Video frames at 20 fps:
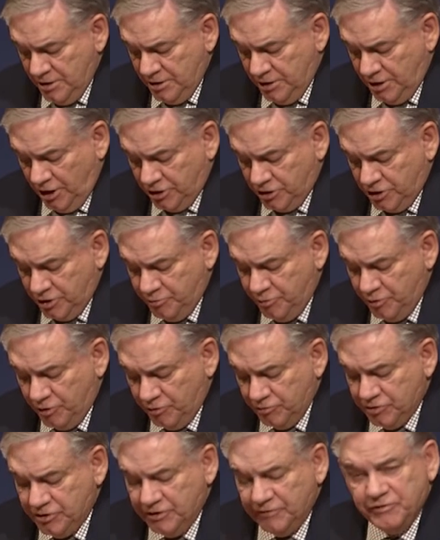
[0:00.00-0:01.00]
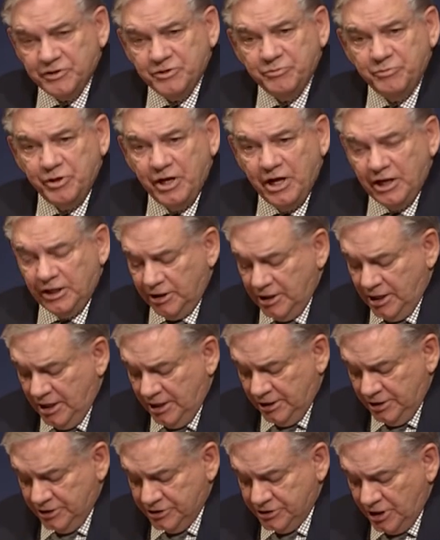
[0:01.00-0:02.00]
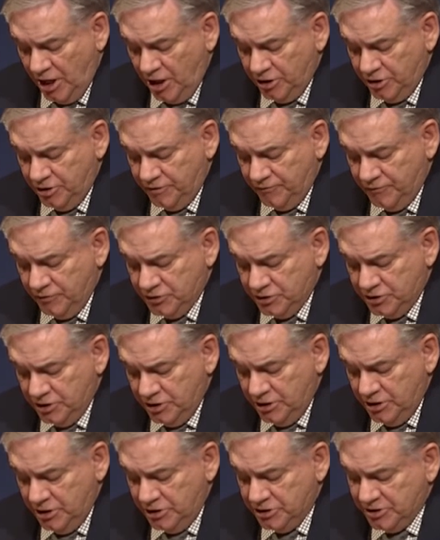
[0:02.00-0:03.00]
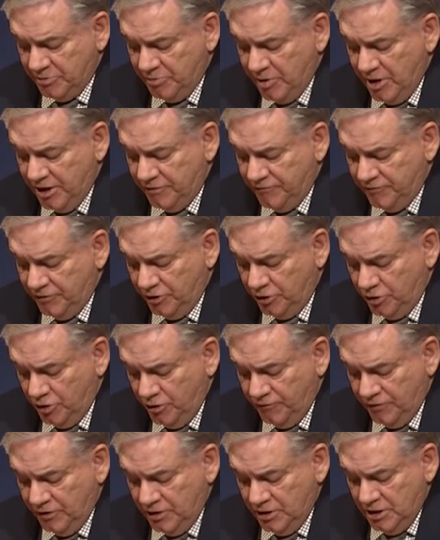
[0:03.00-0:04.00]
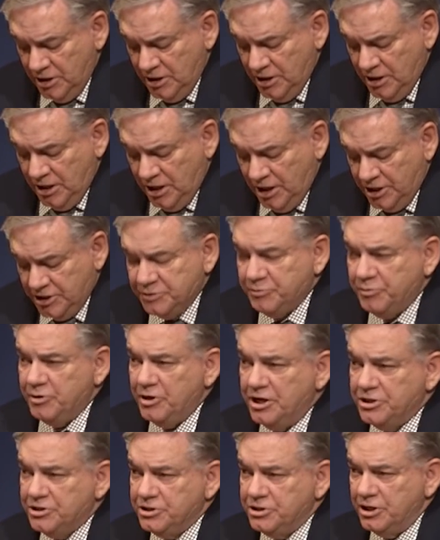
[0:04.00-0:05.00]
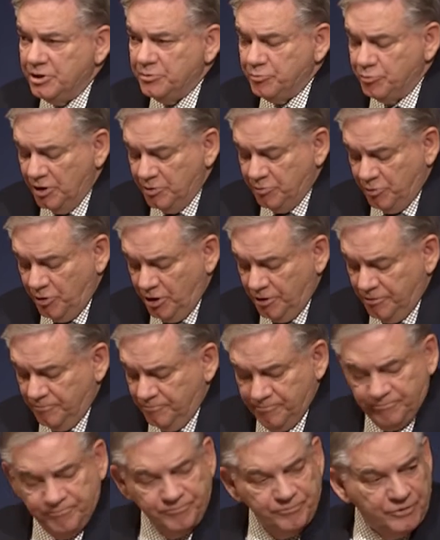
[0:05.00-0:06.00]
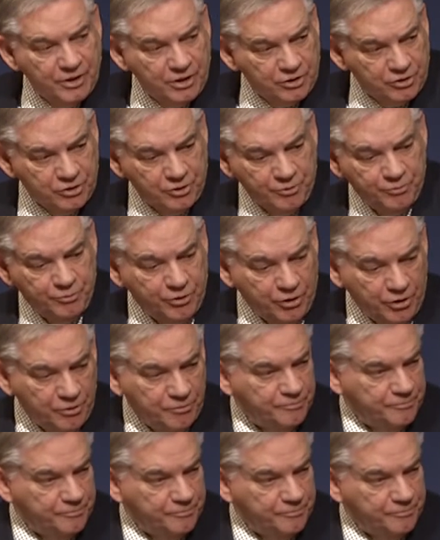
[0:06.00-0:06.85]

Dr. Caputo received his BA at LaSalle University, his MA at Villanova, and his PhD at Bryn Mawr. Dr. Caputo.